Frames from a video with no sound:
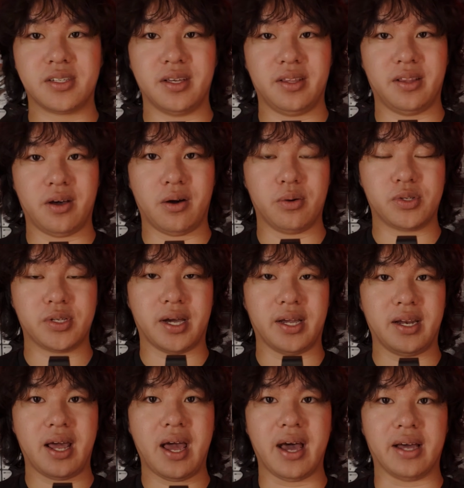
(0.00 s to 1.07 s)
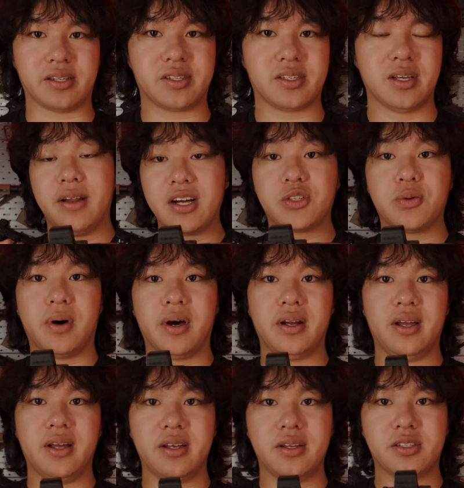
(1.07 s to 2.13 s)
in the OSIGHT S. The next one
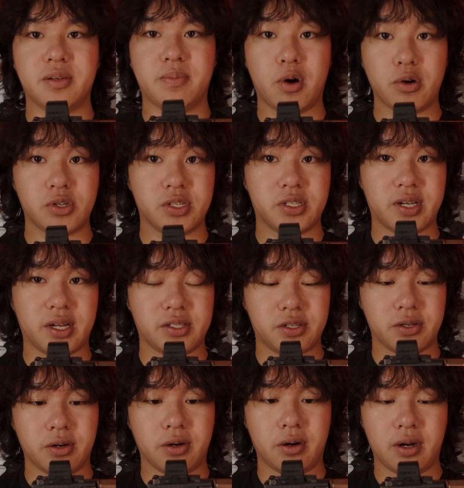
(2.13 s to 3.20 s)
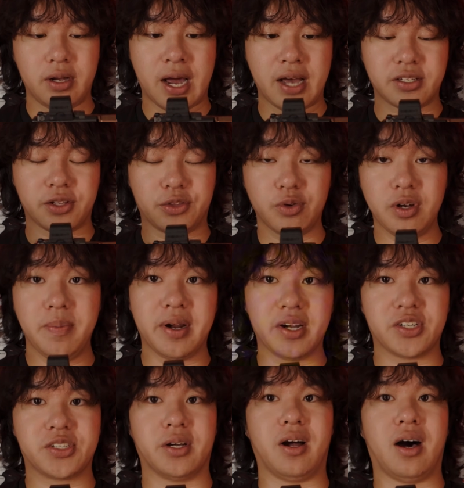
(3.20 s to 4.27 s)
is the motion sensor. It has a
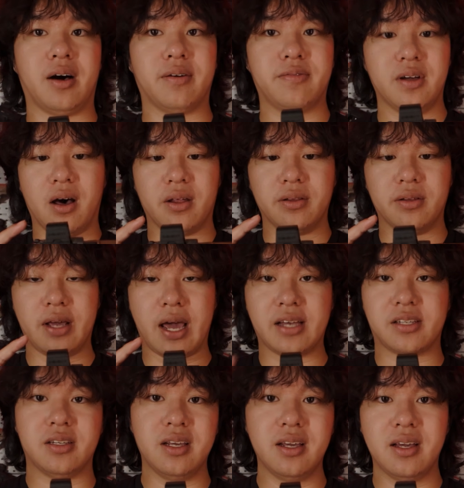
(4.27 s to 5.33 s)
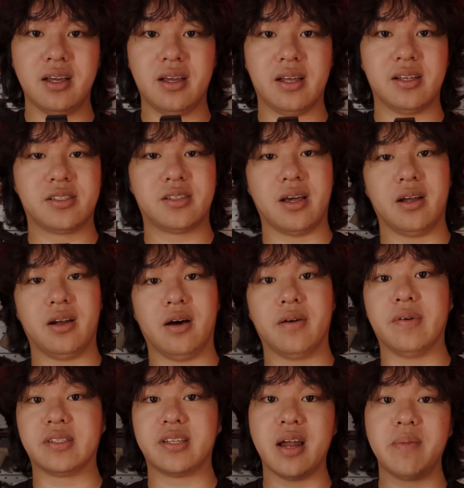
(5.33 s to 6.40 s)
3-minute shut off on the SE instead
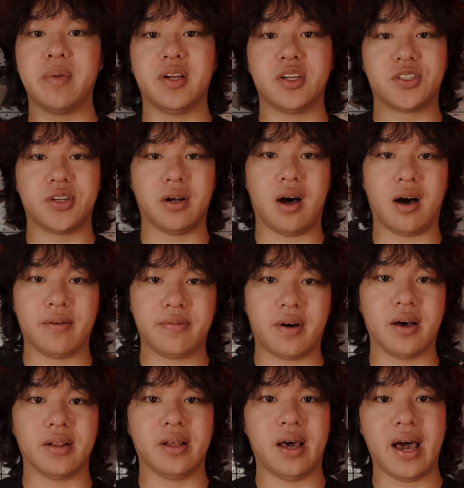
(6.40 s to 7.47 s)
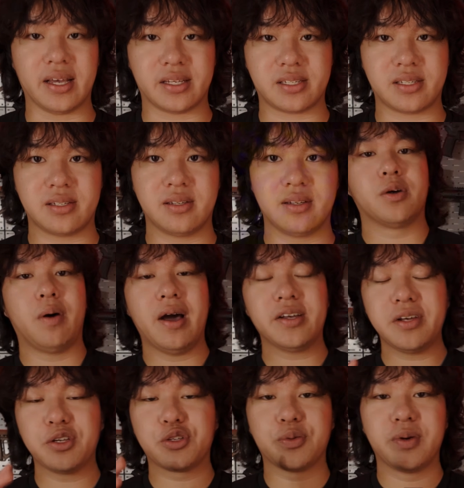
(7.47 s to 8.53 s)
of a 10-minute shut off on the S. So
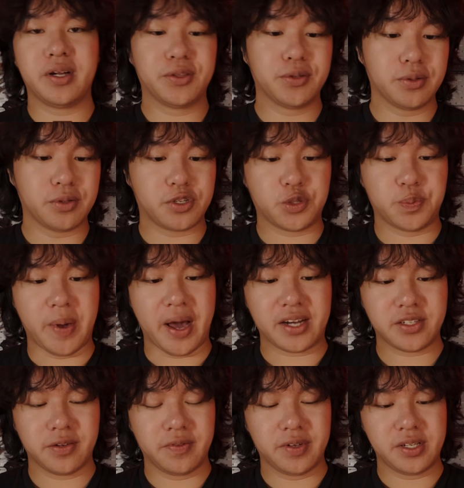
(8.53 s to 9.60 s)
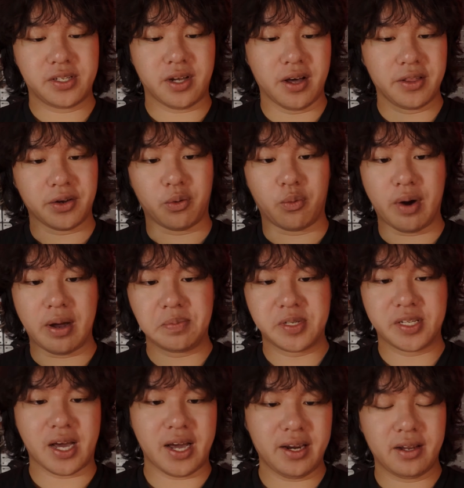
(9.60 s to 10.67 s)
as I was reading through the specs of this on their
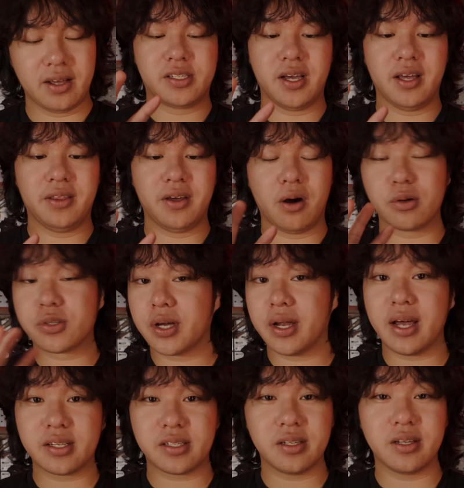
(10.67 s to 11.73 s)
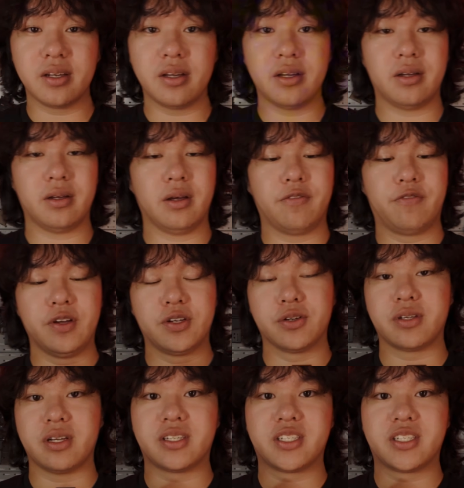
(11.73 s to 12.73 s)
website, it said the OSIGHT SE features a